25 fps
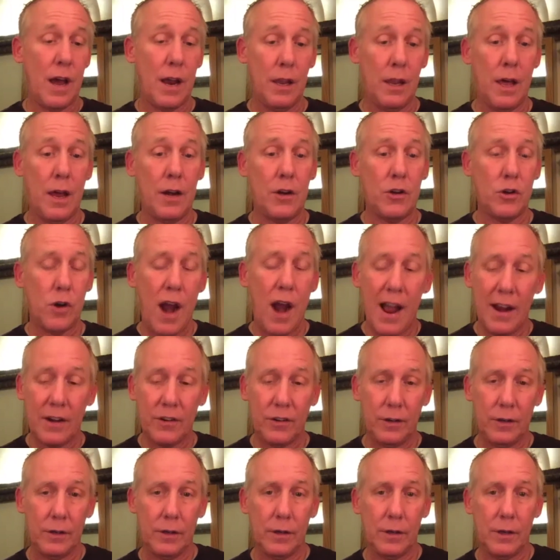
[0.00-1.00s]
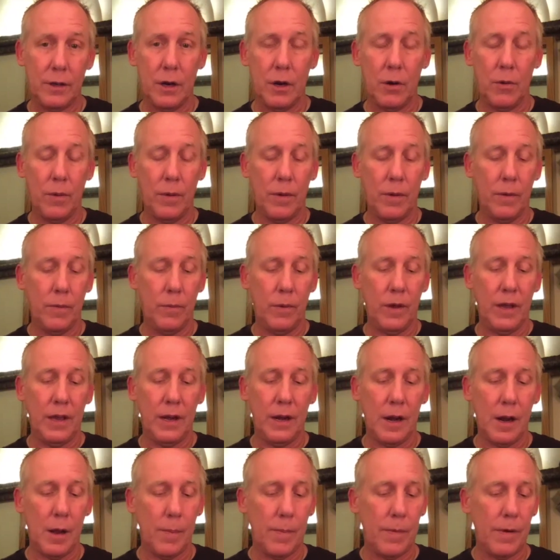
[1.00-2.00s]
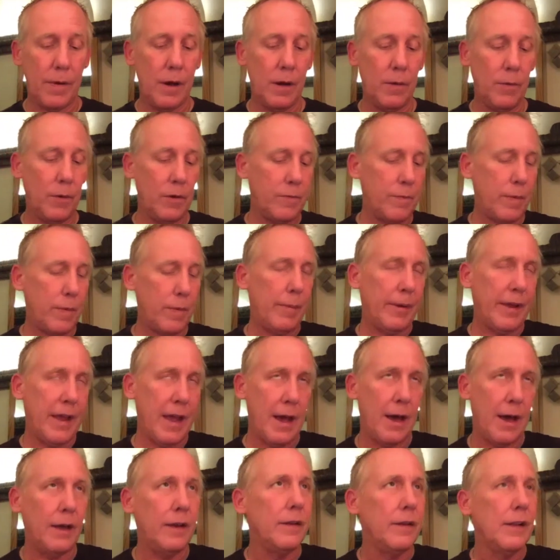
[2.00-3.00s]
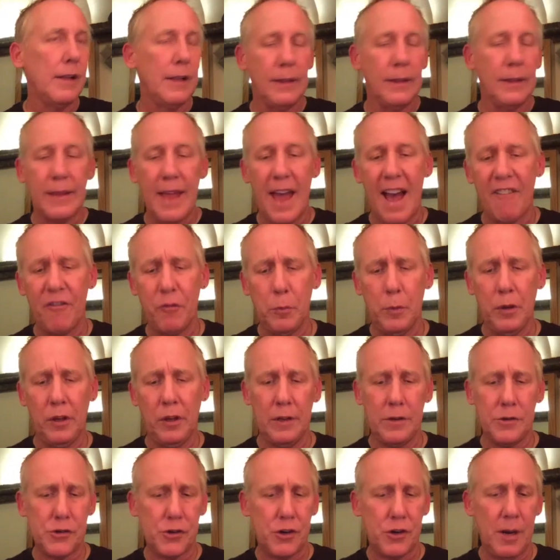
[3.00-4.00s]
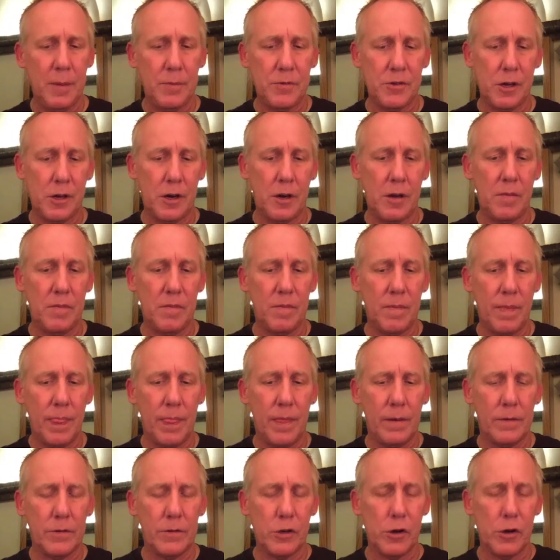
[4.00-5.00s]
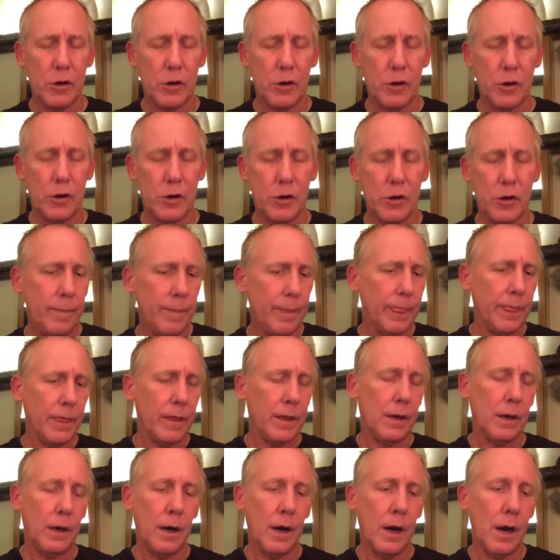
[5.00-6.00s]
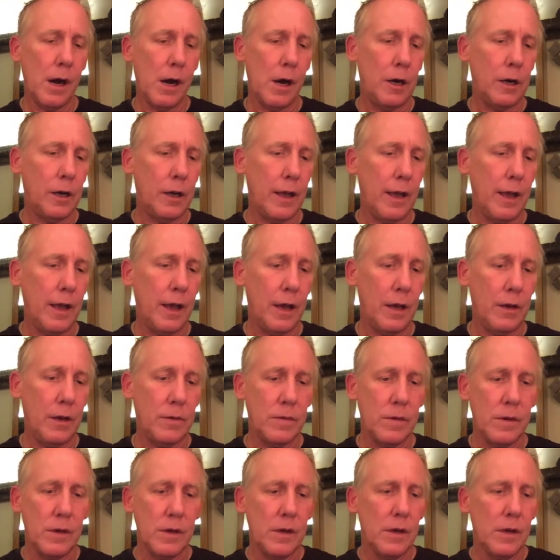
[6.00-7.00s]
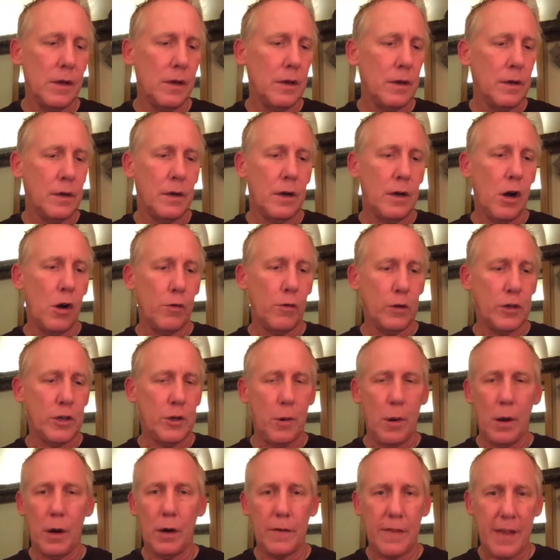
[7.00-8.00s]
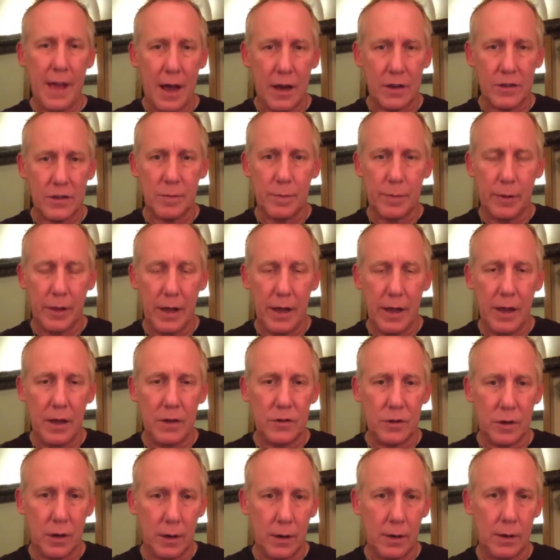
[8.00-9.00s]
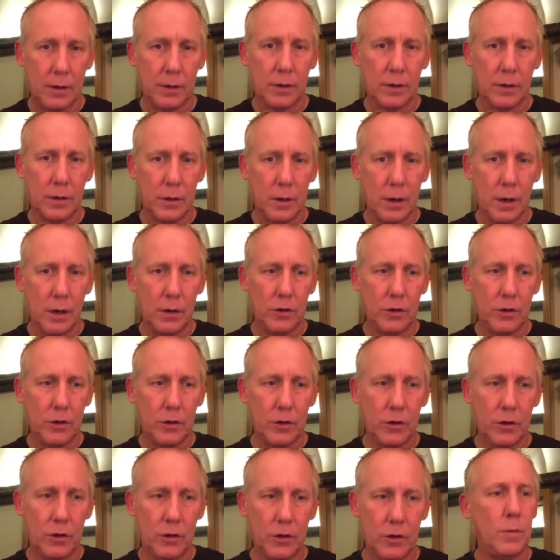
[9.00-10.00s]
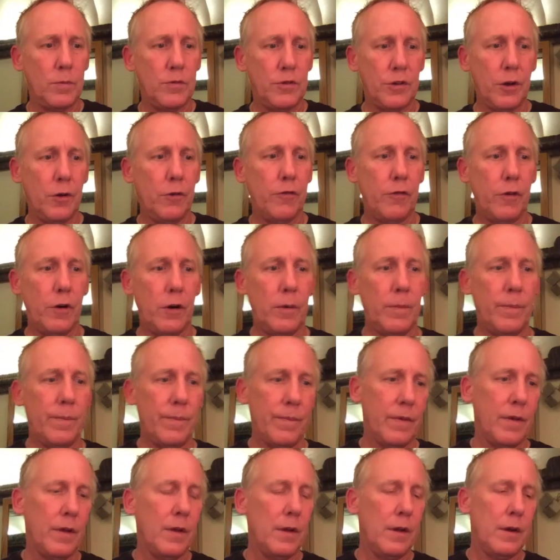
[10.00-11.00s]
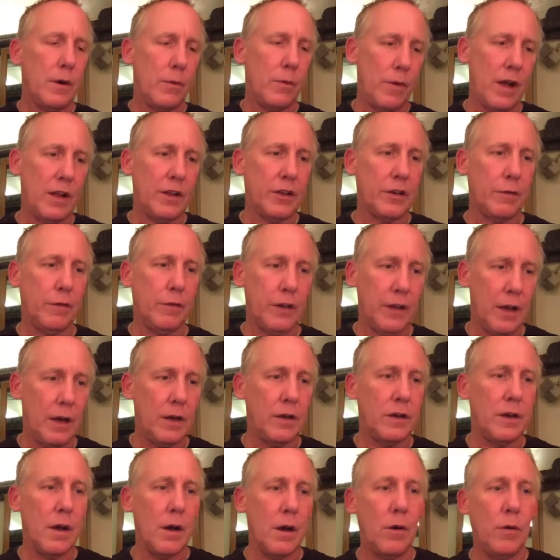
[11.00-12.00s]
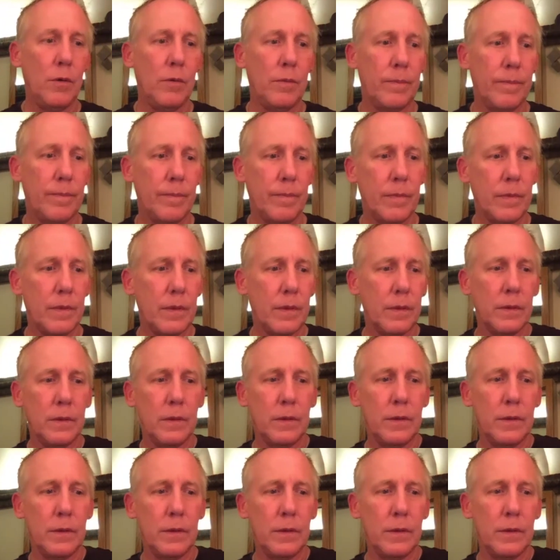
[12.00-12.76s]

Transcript: just got a lot of traction. We ended up, we've probably had 500,000 streams on it so far, and over 200,000 plays on YouTube. So for relatively unknown